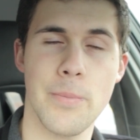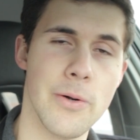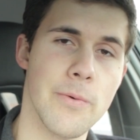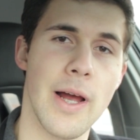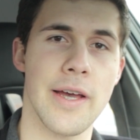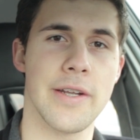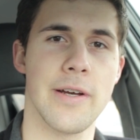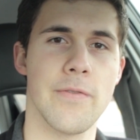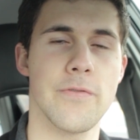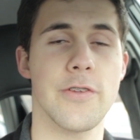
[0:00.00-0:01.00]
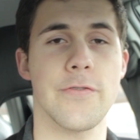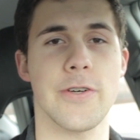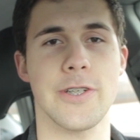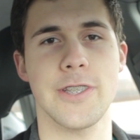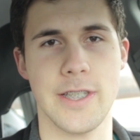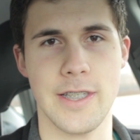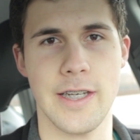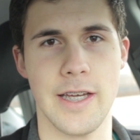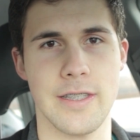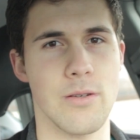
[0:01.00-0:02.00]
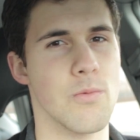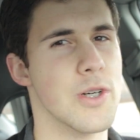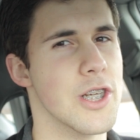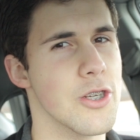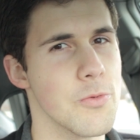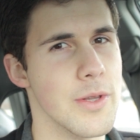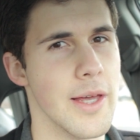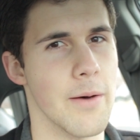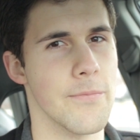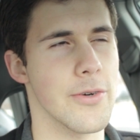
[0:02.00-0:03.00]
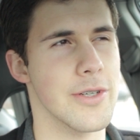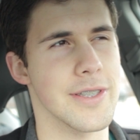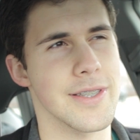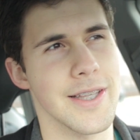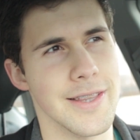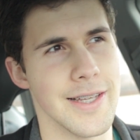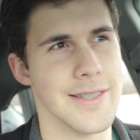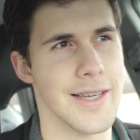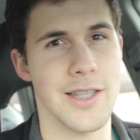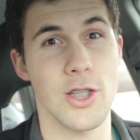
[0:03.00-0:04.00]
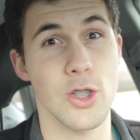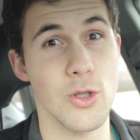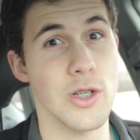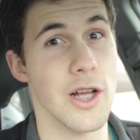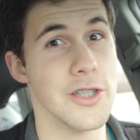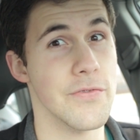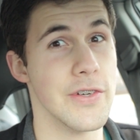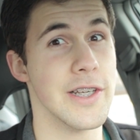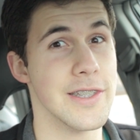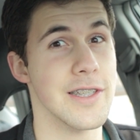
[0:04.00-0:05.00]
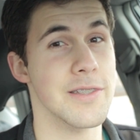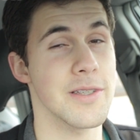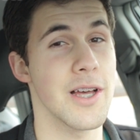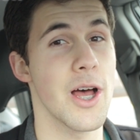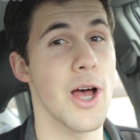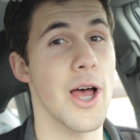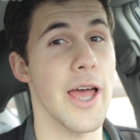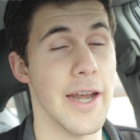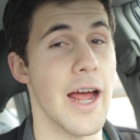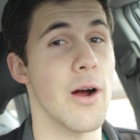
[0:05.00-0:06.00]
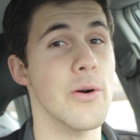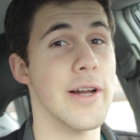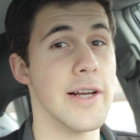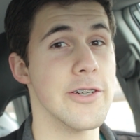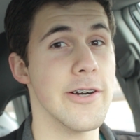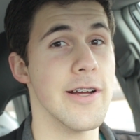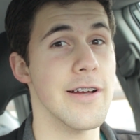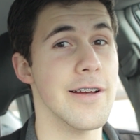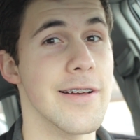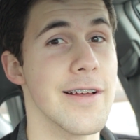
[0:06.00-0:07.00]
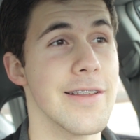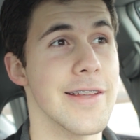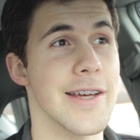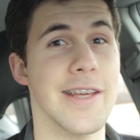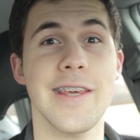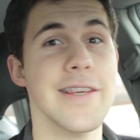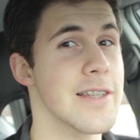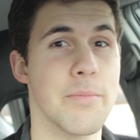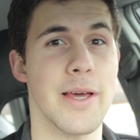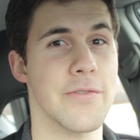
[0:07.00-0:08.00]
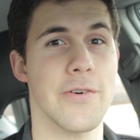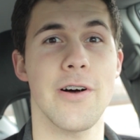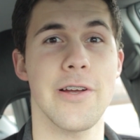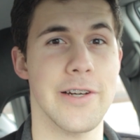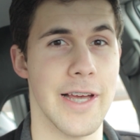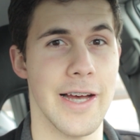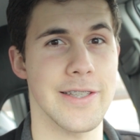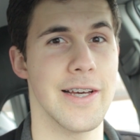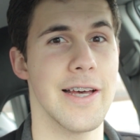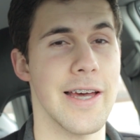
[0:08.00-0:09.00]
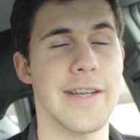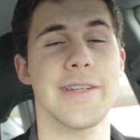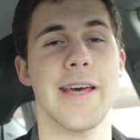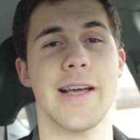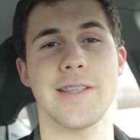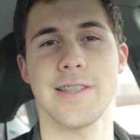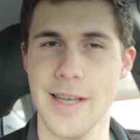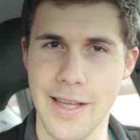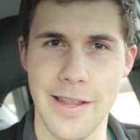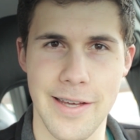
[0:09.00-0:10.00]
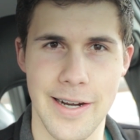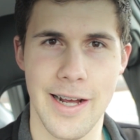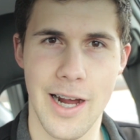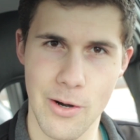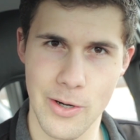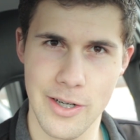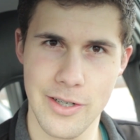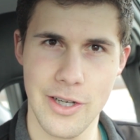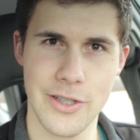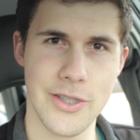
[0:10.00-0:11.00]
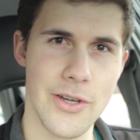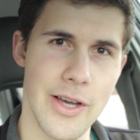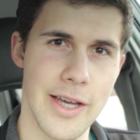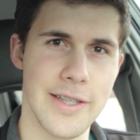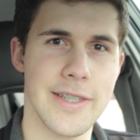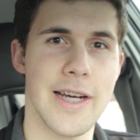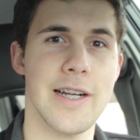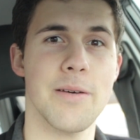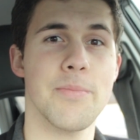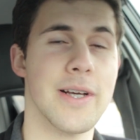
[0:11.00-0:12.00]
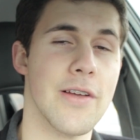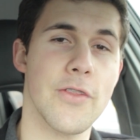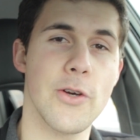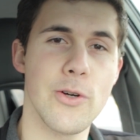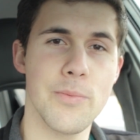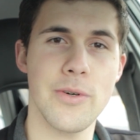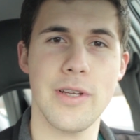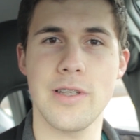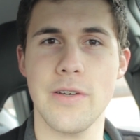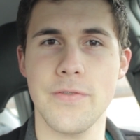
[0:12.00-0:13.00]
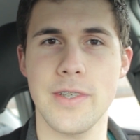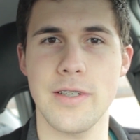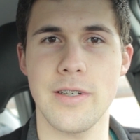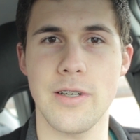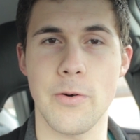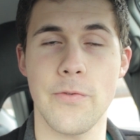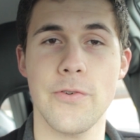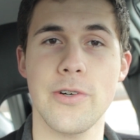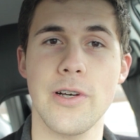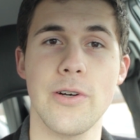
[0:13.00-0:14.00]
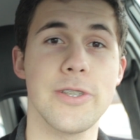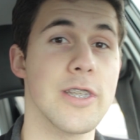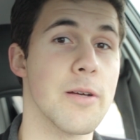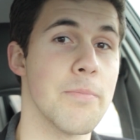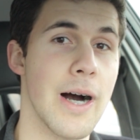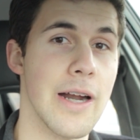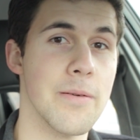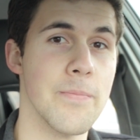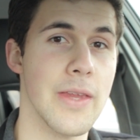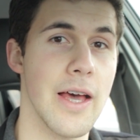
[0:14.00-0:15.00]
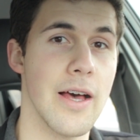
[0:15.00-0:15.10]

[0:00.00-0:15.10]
per ride for the first 60 days, which is really helpful because that's like $2.50 an hour extra. That easily pays for all your gas and taxes that hour. So go ahead and sign up. I've got the Uber and Lyft referral codes in the bottom.